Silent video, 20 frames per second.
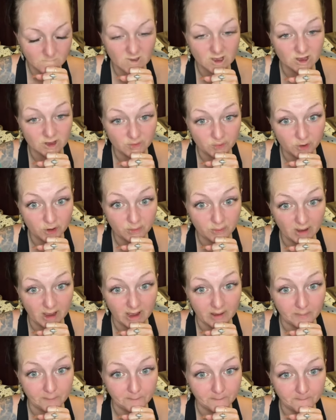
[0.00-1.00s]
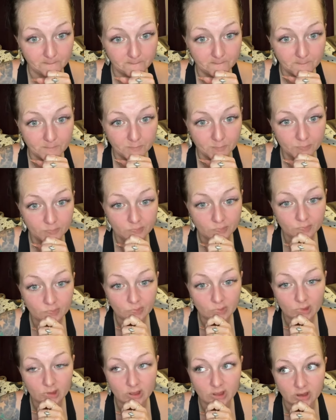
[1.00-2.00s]
It's pretty bad.
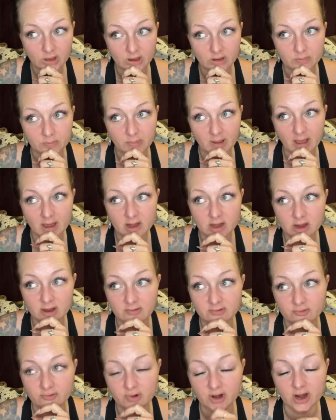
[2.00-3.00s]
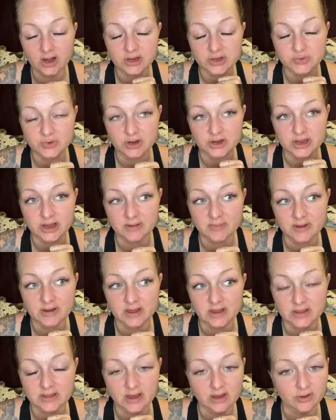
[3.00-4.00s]
Like, it's bad enough to where I just want to take my
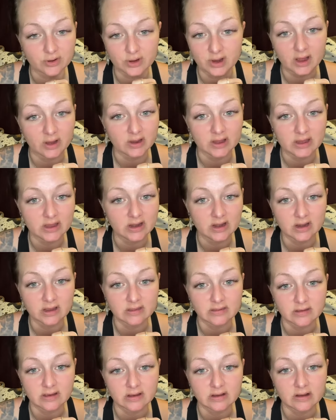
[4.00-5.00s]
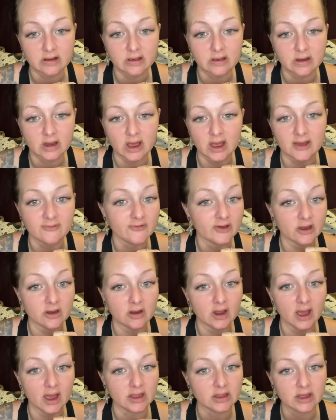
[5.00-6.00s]
teeth out and not eat anything. And I haven't
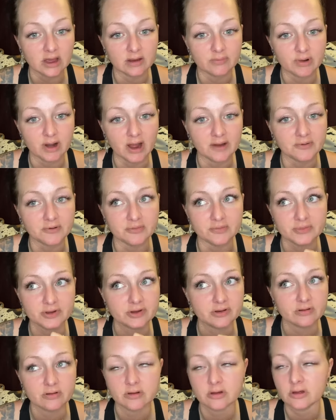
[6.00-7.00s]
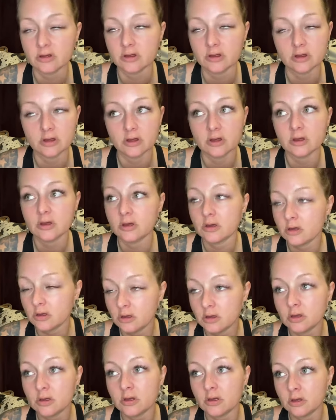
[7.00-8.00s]
had that problem in
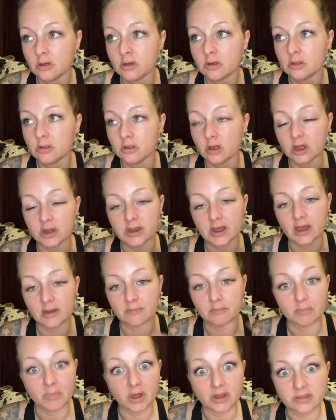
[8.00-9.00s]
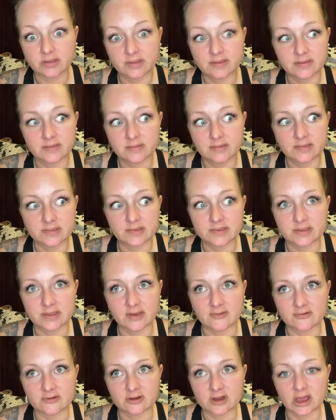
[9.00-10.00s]
a long time, months
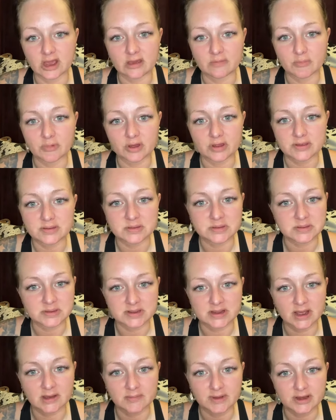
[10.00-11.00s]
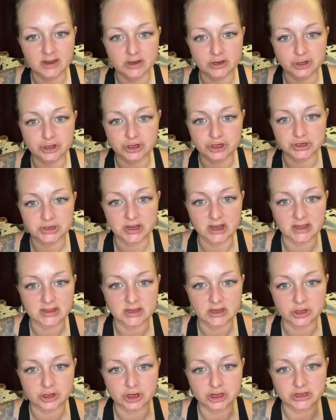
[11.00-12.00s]
seven, eight months since I got my dentures, had the
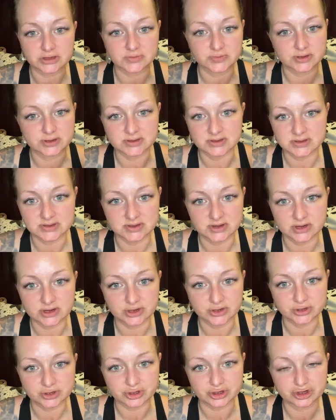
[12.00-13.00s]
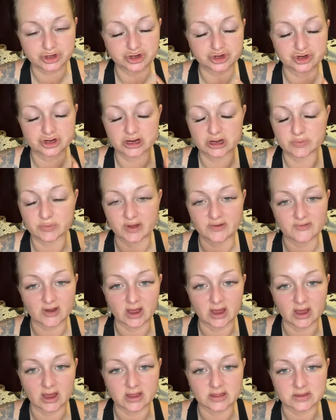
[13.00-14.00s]
adjustments, and started using cushion grip, I've
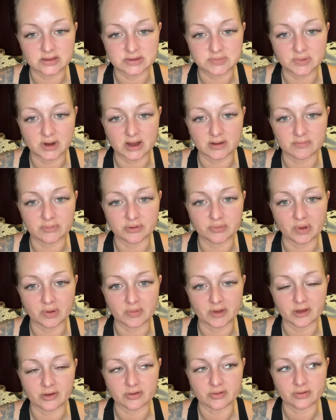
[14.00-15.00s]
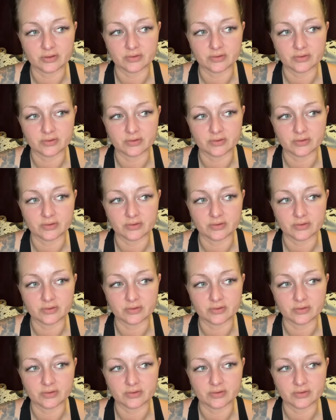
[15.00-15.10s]
not had this problem in my mouth.